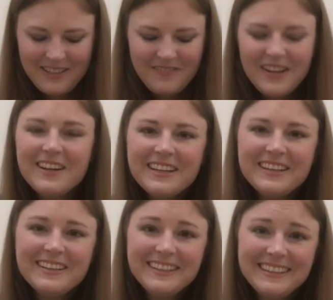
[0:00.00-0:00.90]
Very
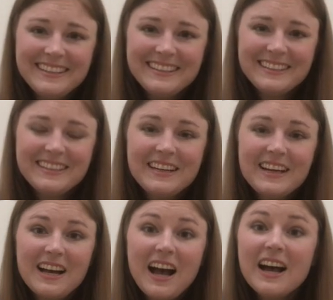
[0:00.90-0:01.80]
good.
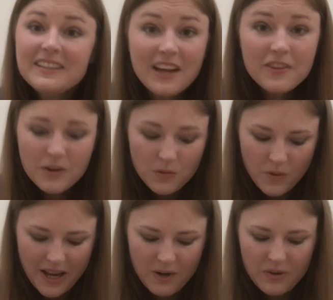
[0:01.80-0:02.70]
Another
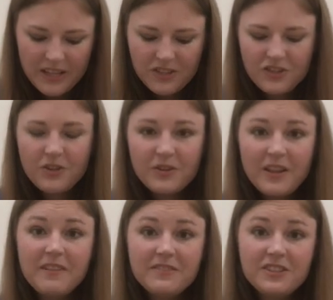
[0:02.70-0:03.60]
way we can show
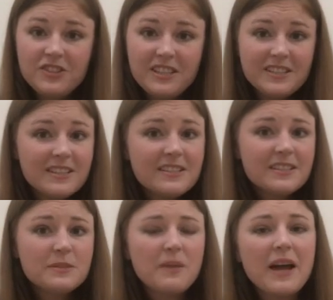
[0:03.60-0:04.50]
love to Jesus
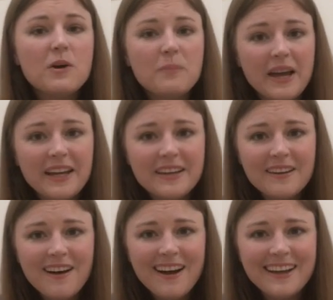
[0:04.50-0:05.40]
is by obeying
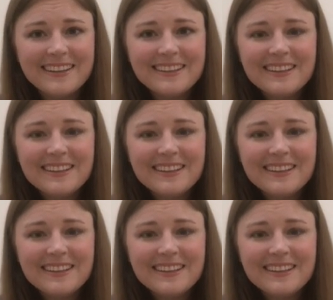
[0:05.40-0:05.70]
God.